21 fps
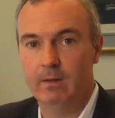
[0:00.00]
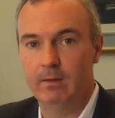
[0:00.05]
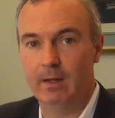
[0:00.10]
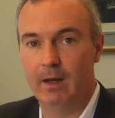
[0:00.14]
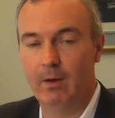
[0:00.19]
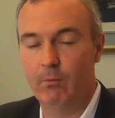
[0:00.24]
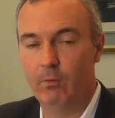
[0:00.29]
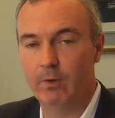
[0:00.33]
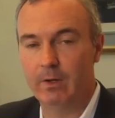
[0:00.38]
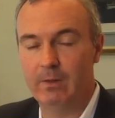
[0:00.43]

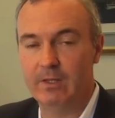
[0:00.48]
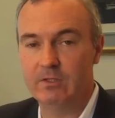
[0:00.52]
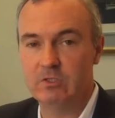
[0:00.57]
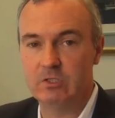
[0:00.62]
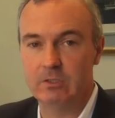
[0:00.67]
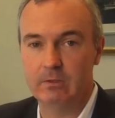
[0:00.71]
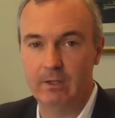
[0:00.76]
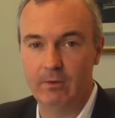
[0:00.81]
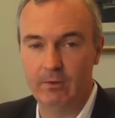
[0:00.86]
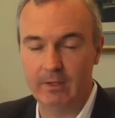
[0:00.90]
Now I want to
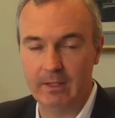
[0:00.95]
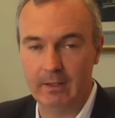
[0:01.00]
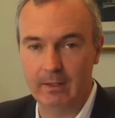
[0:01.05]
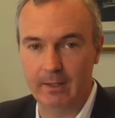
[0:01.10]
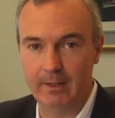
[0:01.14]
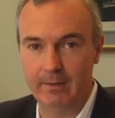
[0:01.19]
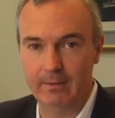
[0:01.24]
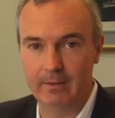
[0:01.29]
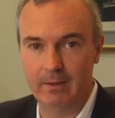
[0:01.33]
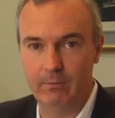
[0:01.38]
let you know
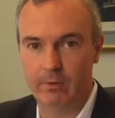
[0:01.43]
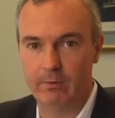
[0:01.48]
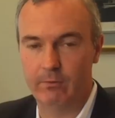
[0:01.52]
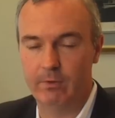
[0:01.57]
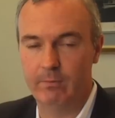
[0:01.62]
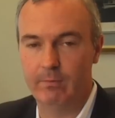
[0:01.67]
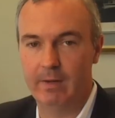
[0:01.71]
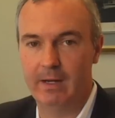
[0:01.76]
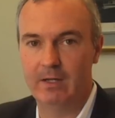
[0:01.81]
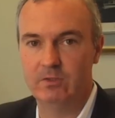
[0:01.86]
again, I want to
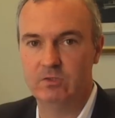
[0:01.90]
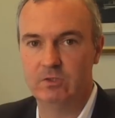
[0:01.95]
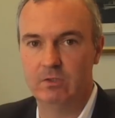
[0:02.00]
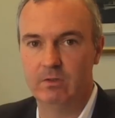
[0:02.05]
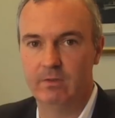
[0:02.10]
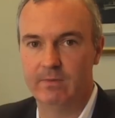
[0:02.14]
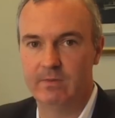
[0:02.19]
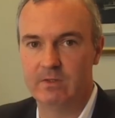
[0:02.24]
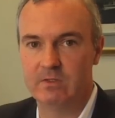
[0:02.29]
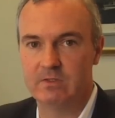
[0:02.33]
remind
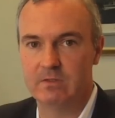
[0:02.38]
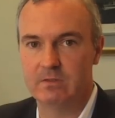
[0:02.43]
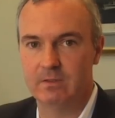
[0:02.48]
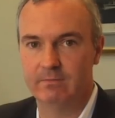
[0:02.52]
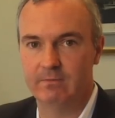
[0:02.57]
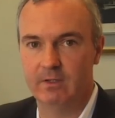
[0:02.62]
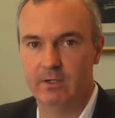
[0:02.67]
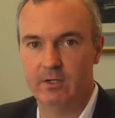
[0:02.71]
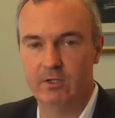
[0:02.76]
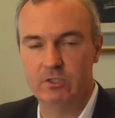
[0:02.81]
you that this is
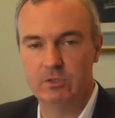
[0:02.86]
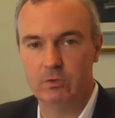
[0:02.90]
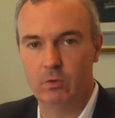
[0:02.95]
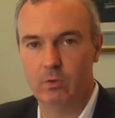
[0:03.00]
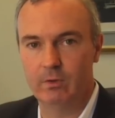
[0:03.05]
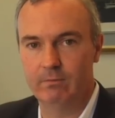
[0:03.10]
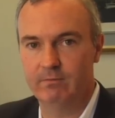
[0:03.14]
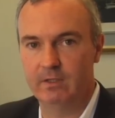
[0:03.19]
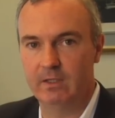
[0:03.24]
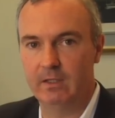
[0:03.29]
a very
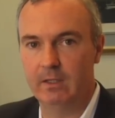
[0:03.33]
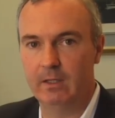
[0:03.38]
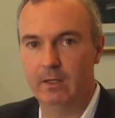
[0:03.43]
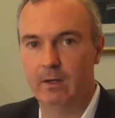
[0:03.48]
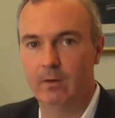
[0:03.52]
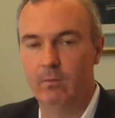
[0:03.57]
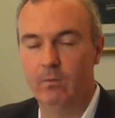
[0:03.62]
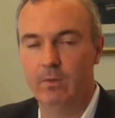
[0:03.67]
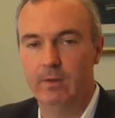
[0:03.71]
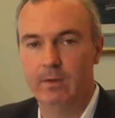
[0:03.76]
short
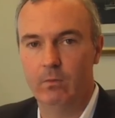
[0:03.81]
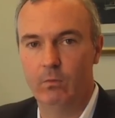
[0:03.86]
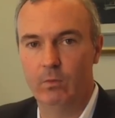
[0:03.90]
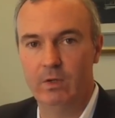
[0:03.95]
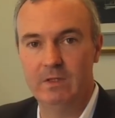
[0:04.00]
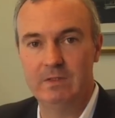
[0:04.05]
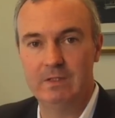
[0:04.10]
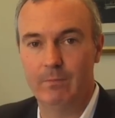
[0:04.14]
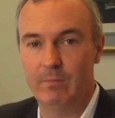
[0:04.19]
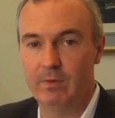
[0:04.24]
video.
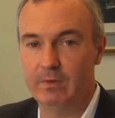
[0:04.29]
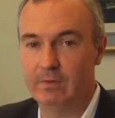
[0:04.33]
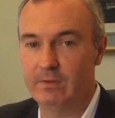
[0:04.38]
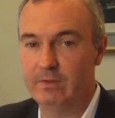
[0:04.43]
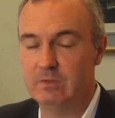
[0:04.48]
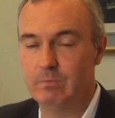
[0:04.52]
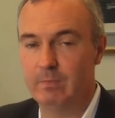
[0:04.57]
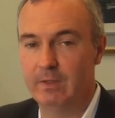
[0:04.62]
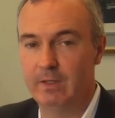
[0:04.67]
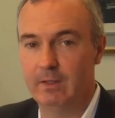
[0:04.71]
We
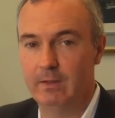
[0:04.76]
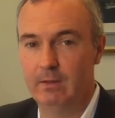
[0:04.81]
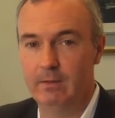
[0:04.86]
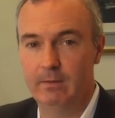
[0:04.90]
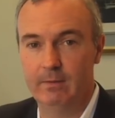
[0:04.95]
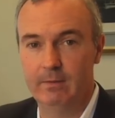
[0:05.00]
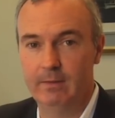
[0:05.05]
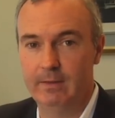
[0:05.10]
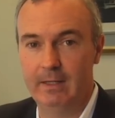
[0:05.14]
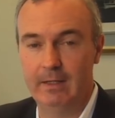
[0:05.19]
typically
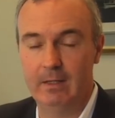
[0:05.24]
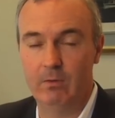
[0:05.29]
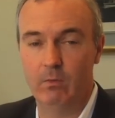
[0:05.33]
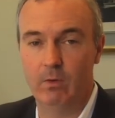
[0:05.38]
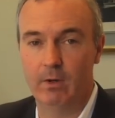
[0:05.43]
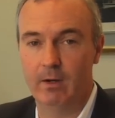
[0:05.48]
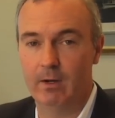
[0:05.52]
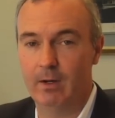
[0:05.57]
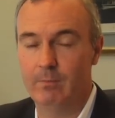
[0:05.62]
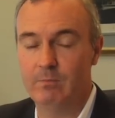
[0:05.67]
spend
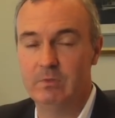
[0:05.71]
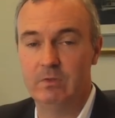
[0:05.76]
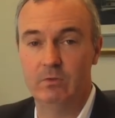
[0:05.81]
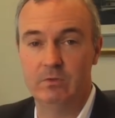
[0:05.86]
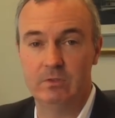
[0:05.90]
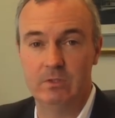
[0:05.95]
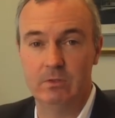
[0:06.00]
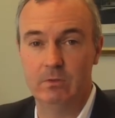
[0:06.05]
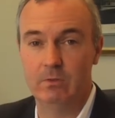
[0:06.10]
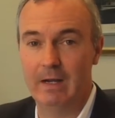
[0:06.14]
anywhere up to
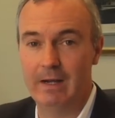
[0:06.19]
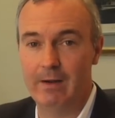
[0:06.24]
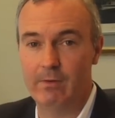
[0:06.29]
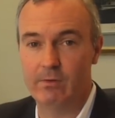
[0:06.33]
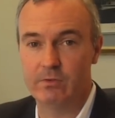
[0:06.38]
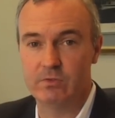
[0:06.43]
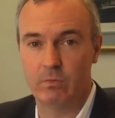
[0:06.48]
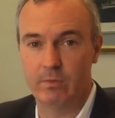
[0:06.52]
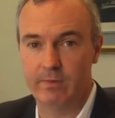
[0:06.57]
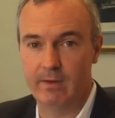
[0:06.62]
2
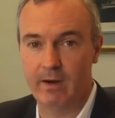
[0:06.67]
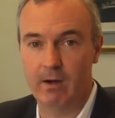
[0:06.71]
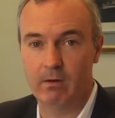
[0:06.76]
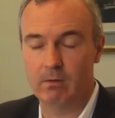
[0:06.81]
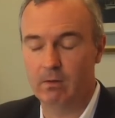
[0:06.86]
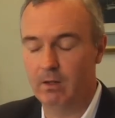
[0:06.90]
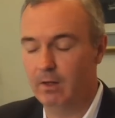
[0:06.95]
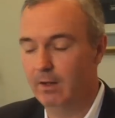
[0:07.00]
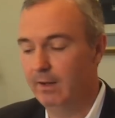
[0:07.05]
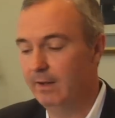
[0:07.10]
hours with our
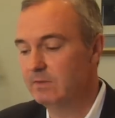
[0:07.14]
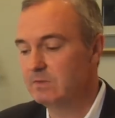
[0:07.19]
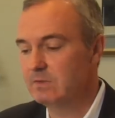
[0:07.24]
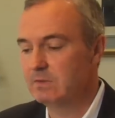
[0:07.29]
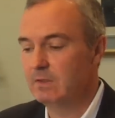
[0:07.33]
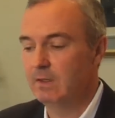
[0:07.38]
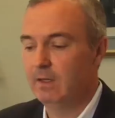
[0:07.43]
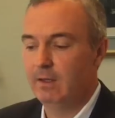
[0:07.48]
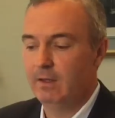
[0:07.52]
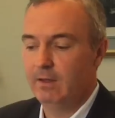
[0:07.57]

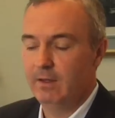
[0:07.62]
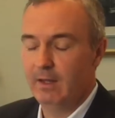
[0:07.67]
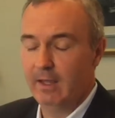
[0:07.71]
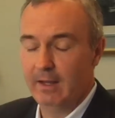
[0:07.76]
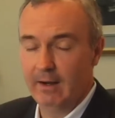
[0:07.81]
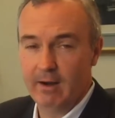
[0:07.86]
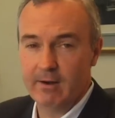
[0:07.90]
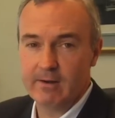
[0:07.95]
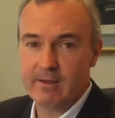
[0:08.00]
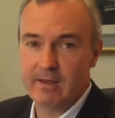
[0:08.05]
clients.
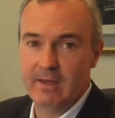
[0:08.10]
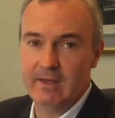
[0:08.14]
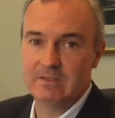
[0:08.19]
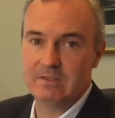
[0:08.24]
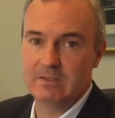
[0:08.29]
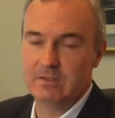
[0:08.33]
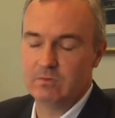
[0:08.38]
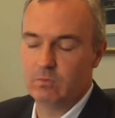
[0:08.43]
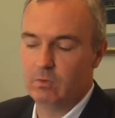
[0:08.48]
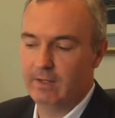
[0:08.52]
In our
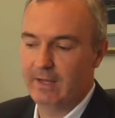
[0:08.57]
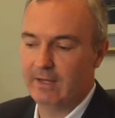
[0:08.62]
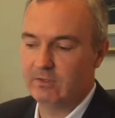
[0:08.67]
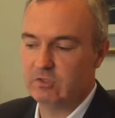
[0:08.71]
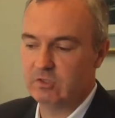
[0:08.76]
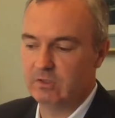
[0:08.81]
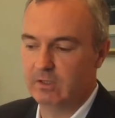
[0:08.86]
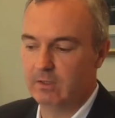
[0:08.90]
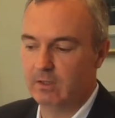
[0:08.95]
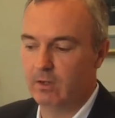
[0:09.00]
cases, we'll
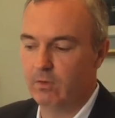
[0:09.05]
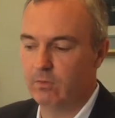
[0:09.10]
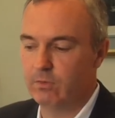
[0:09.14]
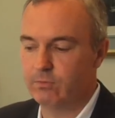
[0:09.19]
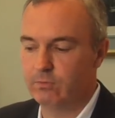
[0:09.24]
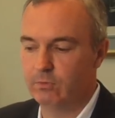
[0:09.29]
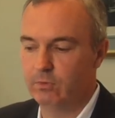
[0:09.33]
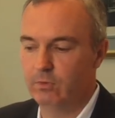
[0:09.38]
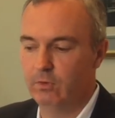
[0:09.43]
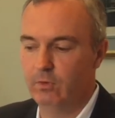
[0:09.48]
actually go
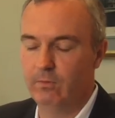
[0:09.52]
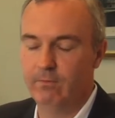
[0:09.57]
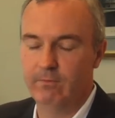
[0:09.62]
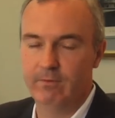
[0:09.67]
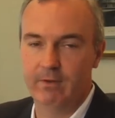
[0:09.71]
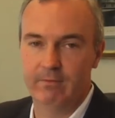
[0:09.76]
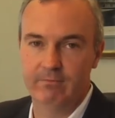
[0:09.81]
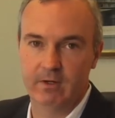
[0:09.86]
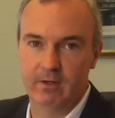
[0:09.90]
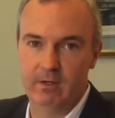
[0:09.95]
through
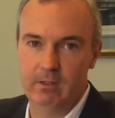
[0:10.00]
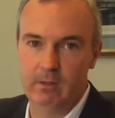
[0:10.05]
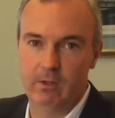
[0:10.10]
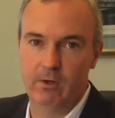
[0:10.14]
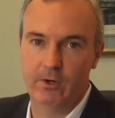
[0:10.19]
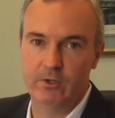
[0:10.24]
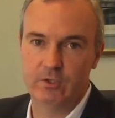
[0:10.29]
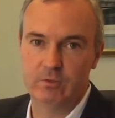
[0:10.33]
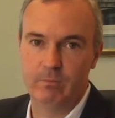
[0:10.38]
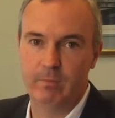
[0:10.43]
a very
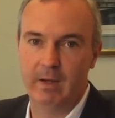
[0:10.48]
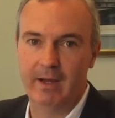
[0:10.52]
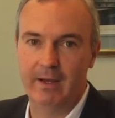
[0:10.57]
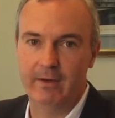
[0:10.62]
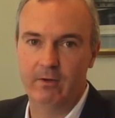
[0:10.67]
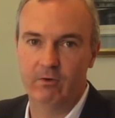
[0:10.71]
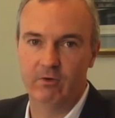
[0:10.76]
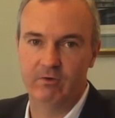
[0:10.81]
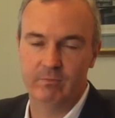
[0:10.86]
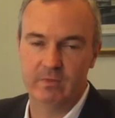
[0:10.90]
large
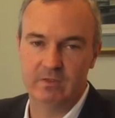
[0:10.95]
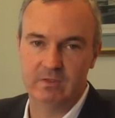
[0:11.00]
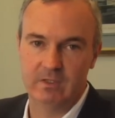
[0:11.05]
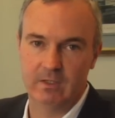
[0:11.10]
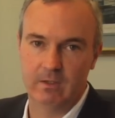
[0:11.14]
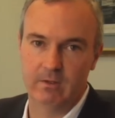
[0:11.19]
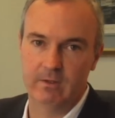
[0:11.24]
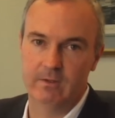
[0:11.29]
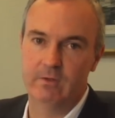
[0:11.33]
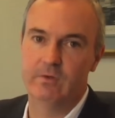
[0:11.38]
binder of
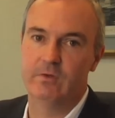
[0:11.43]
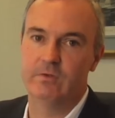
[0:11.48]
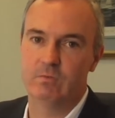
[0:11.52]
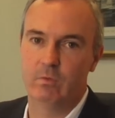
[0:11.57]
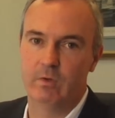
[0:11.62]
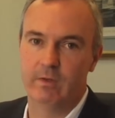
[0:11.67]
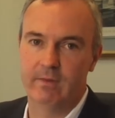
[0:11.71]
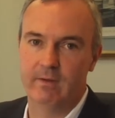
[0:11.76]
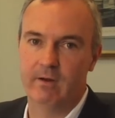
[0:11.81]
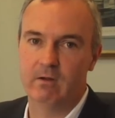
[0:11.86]

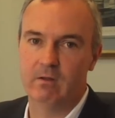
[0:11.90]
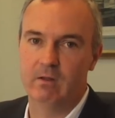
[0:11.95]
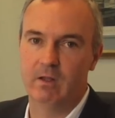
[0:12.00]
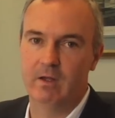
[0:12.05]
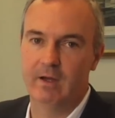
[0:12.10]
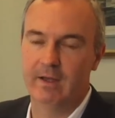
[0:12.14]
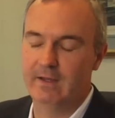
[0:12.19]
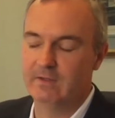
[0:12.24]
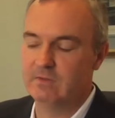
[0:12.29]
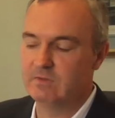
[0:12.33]
materials with our
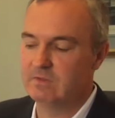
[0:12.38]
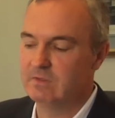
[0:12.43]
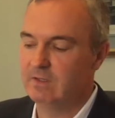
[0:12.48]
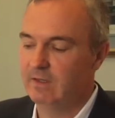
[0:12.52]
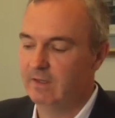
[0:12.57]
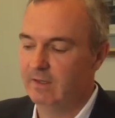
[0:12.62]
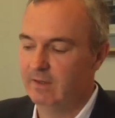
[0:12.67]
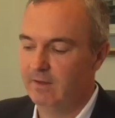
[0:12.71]
clients.